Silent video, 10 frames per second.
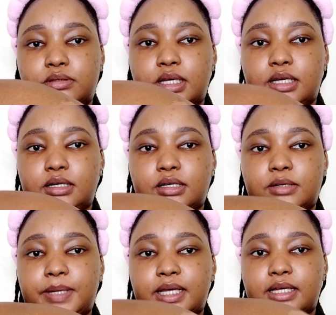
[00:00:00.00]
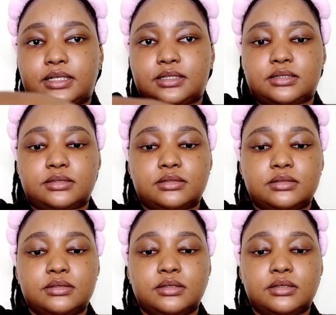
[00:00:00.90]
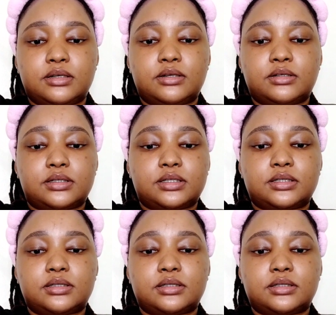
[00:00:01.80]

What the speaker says: Okay, not bad. Look,